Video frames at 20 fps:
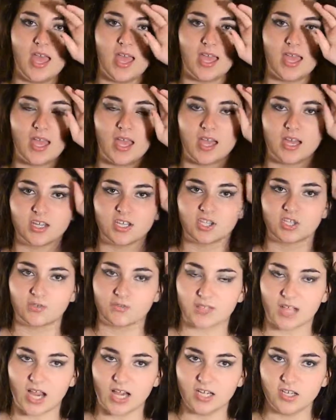And she was
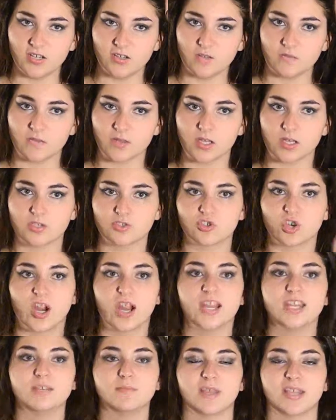kind of
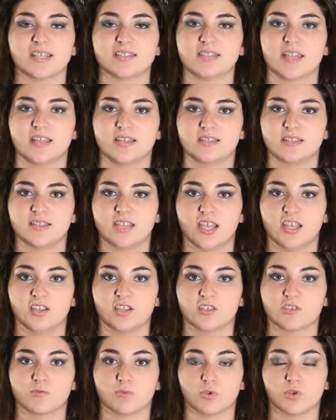trying to make sense in
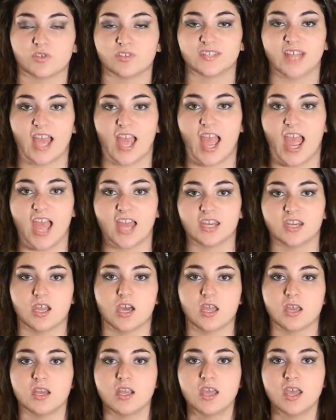this world that had
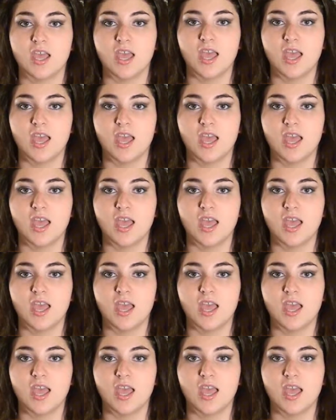none.